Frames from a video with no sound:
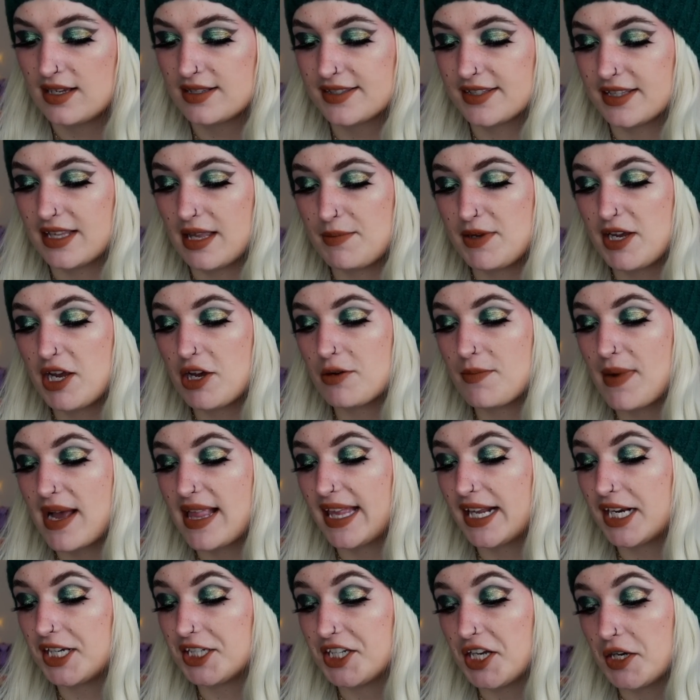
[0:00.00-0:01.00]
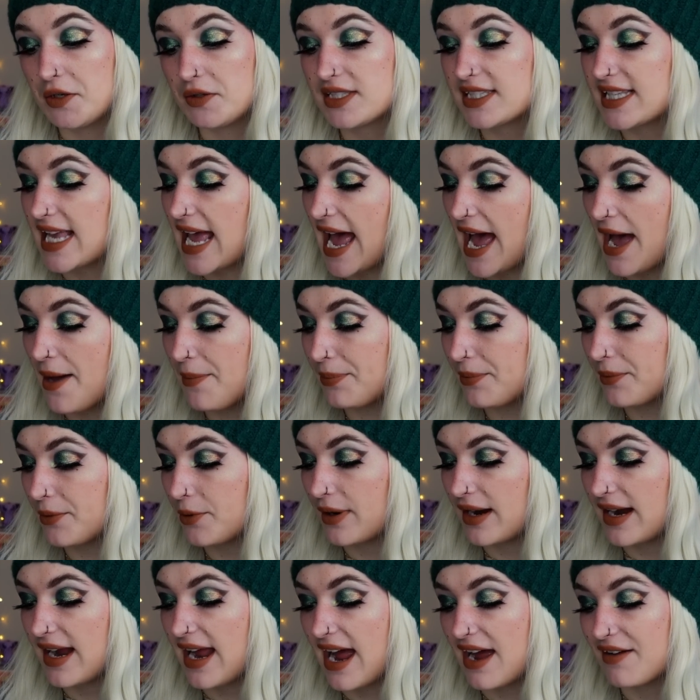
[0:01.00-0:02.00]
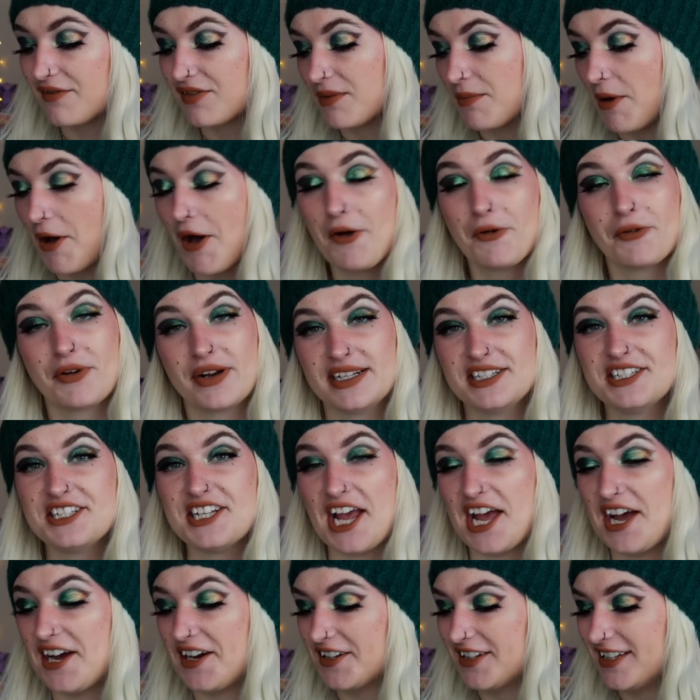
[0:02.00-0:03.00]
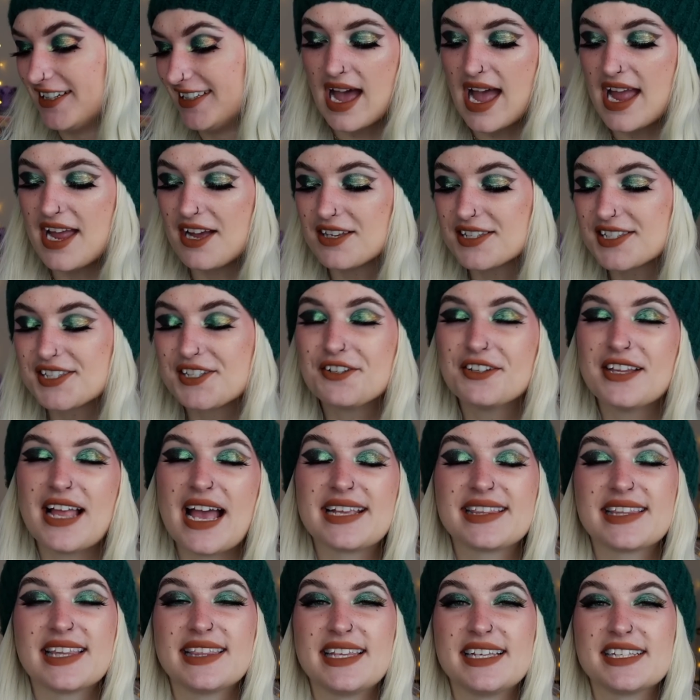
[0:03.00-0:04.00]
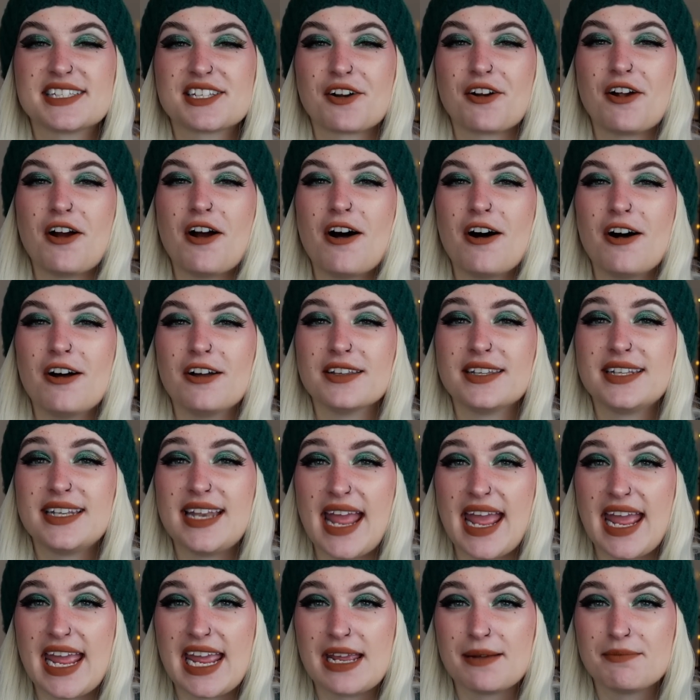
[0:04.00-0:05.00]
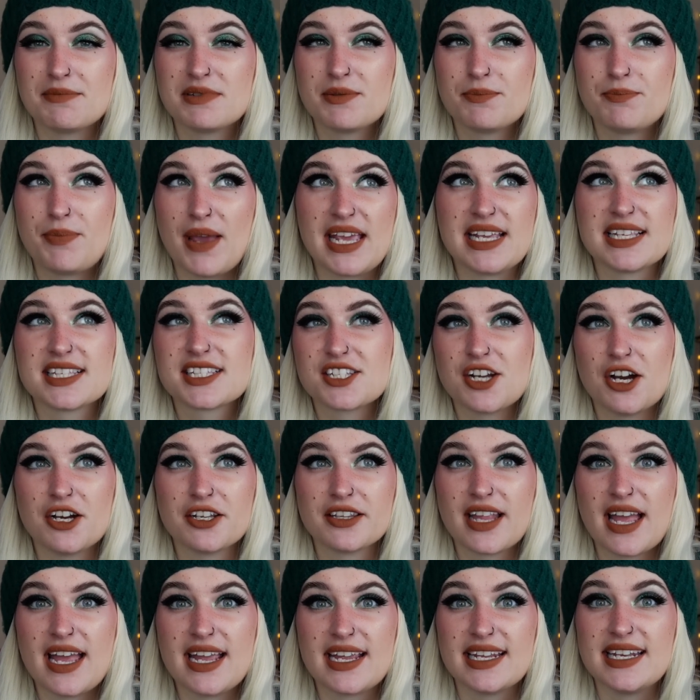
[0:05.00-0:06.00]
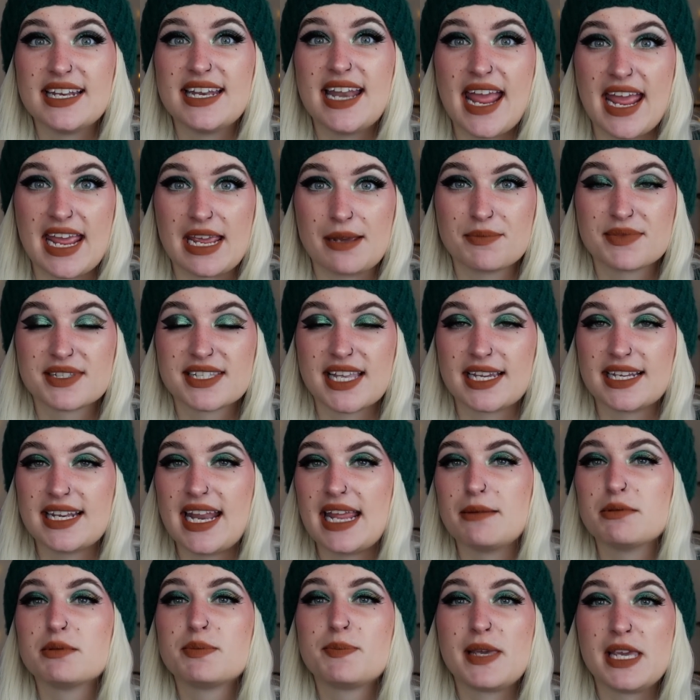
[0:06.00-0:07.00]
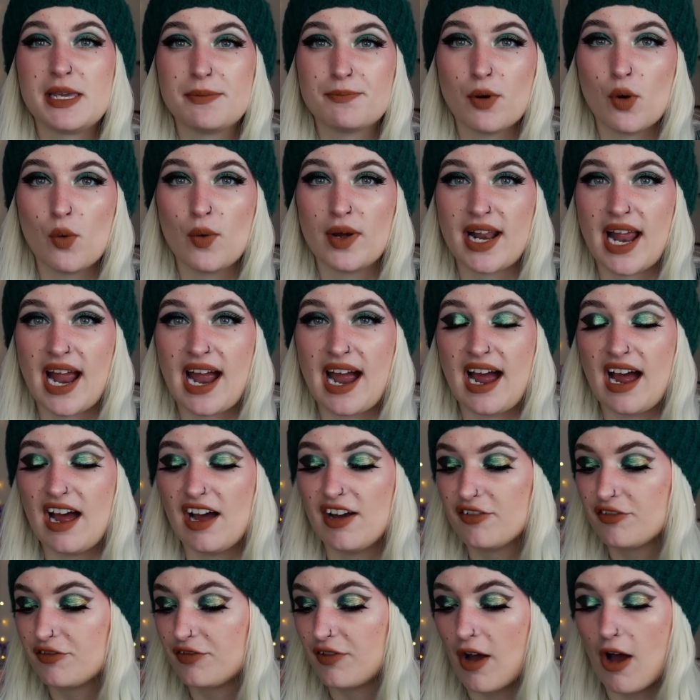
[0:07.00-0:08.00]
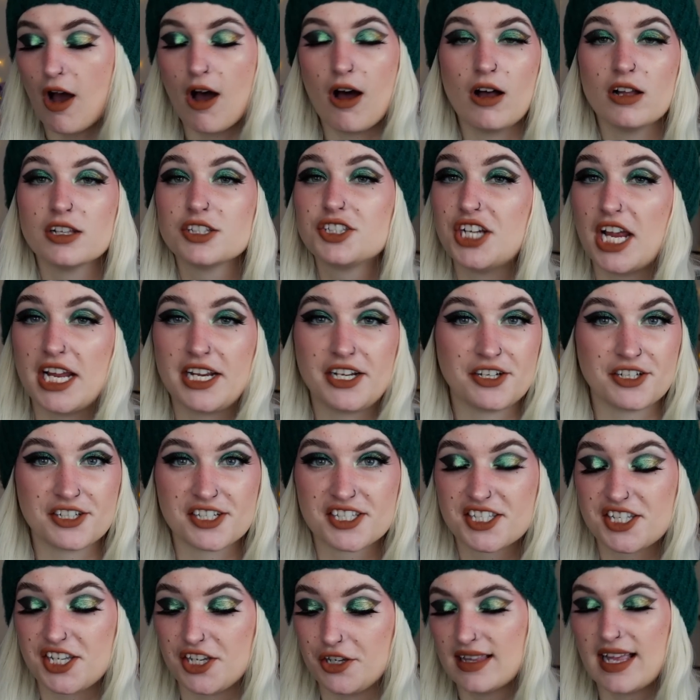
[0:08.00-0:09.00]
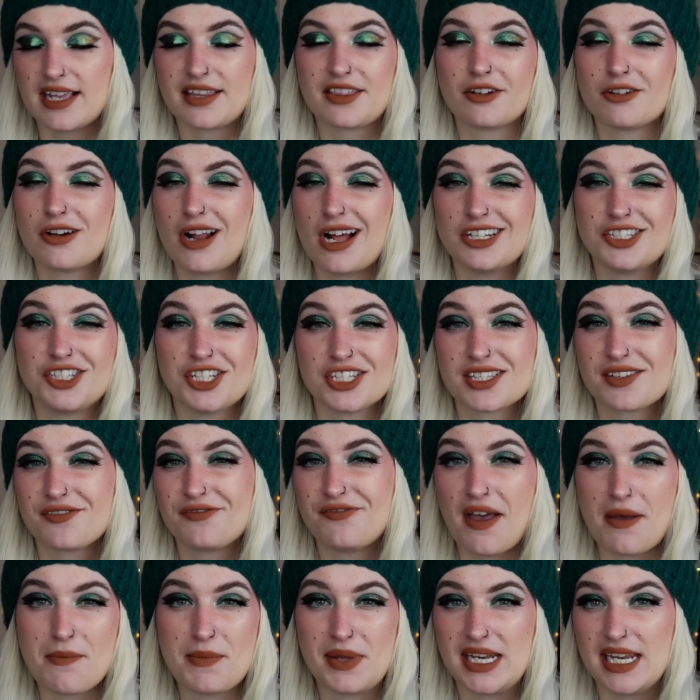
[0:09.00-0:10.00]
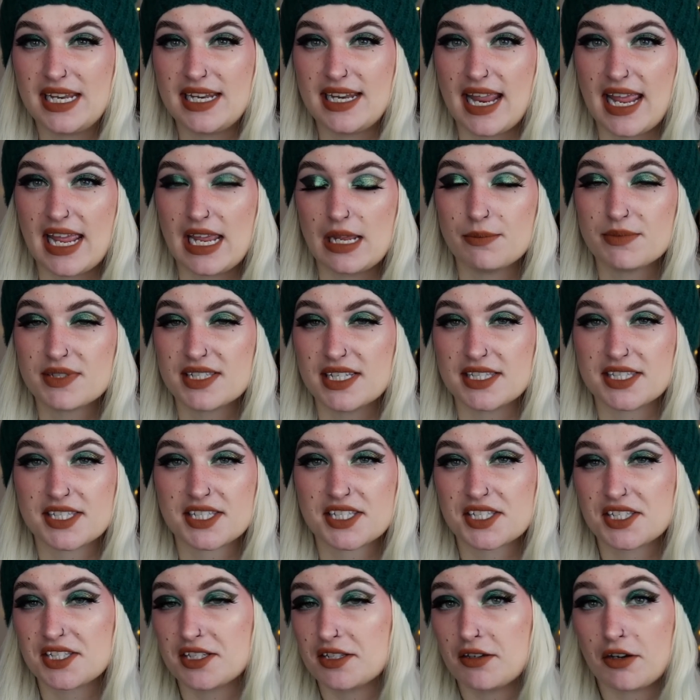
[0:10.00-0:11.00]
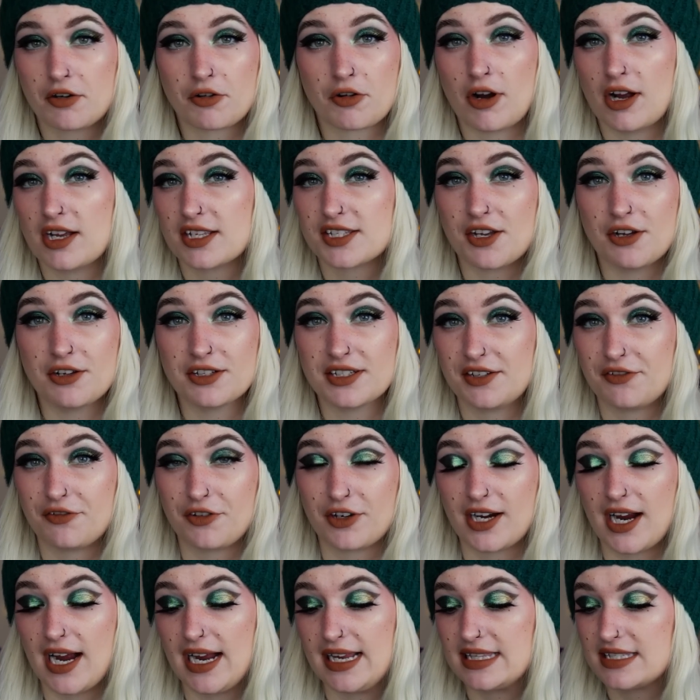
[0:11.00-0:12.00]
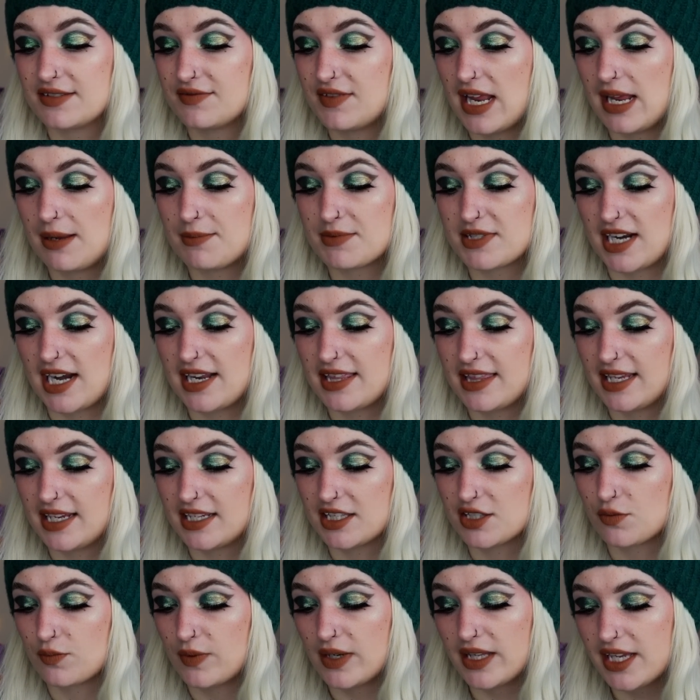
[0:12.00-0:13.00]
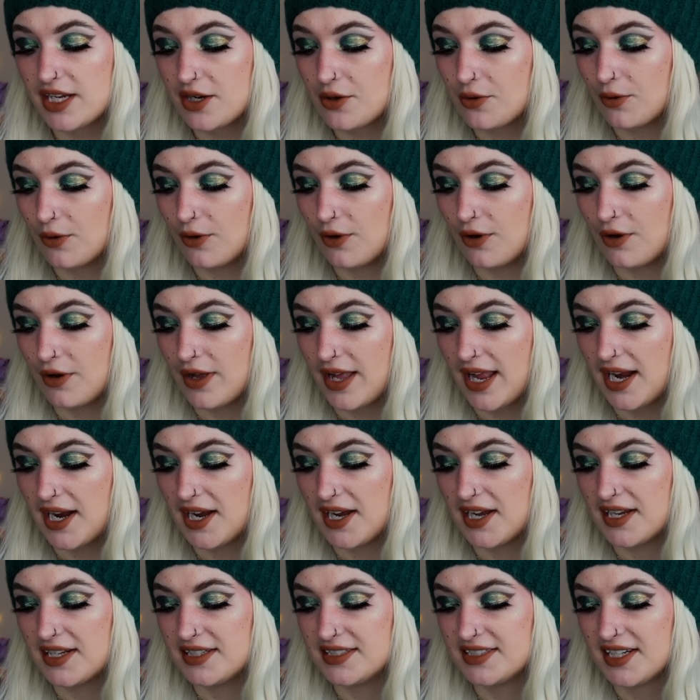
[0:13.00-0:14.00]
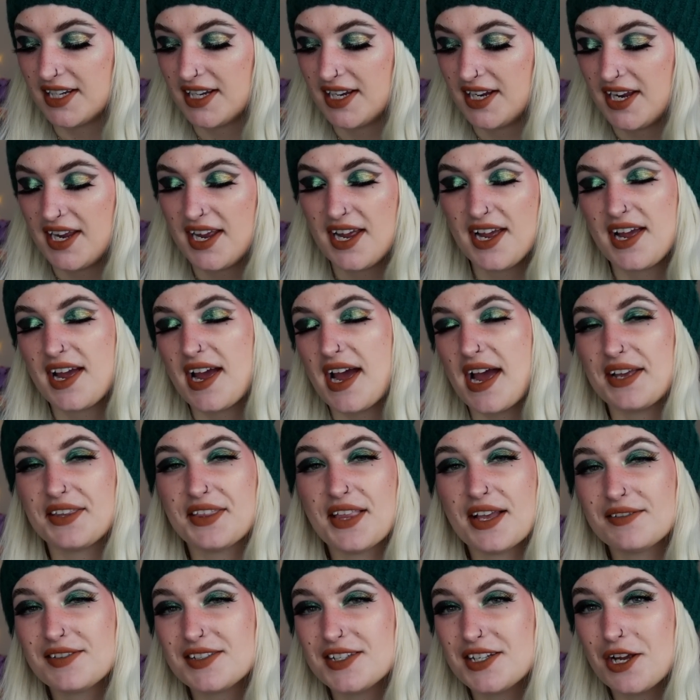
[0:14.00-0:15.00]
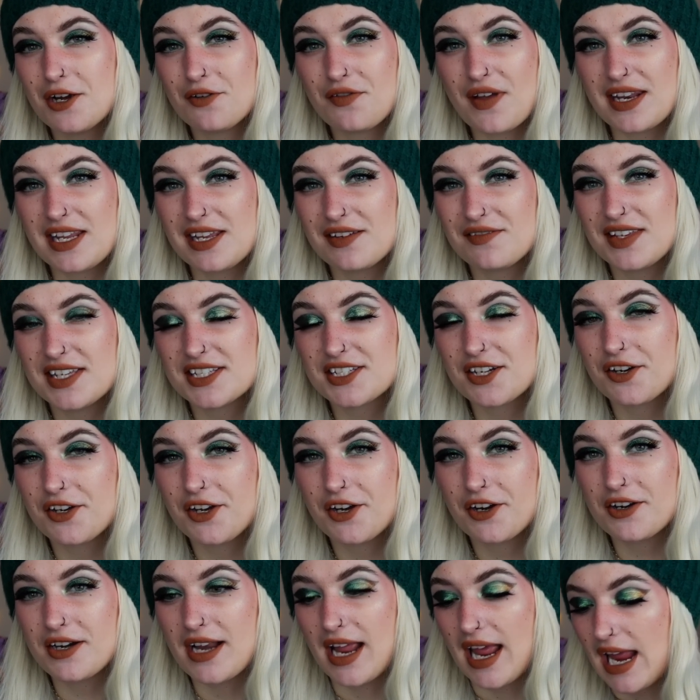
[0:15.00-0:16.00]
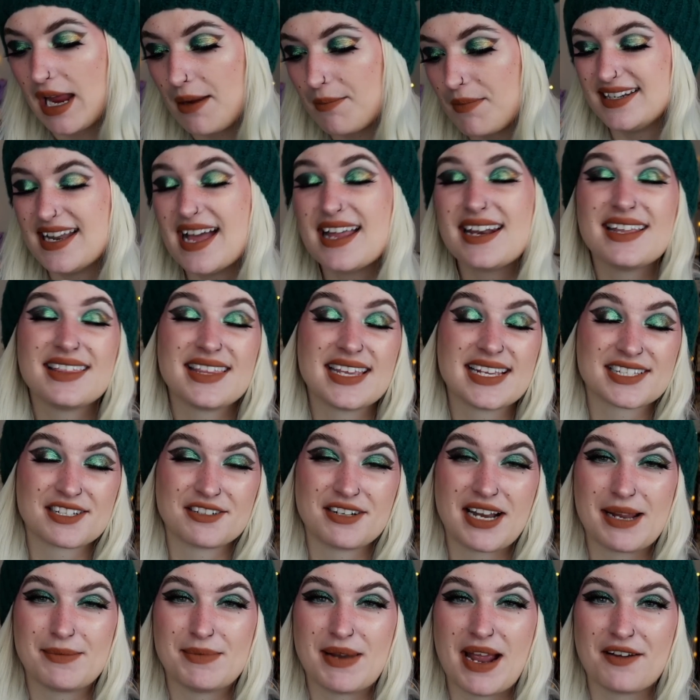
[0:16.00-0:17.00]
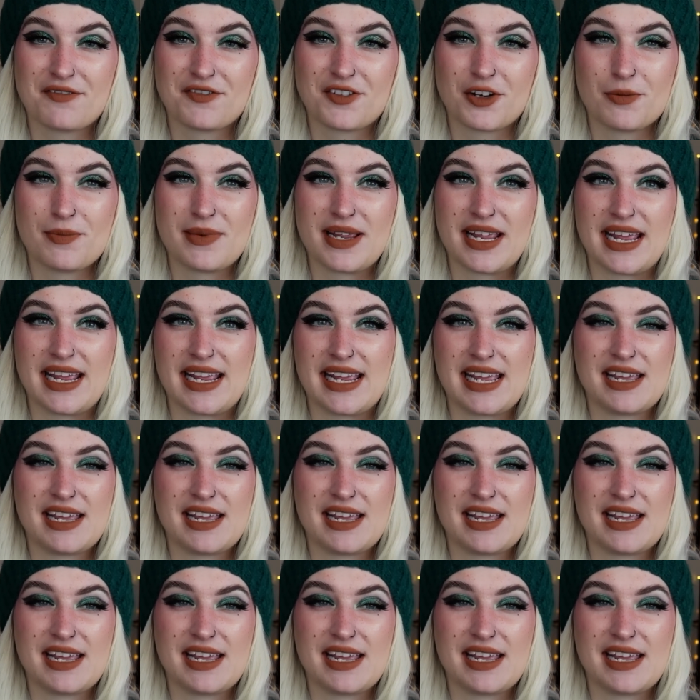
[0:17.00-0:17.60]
So let me go to my little notes app where I have them all written down. I also like that these are all named named based on like names, like names people would have, all genders too. Like they're not just feminine names, it's across all different kinds of names. And I think it's really cool. And I'd love to know if any of these are your name. None of these are named after me.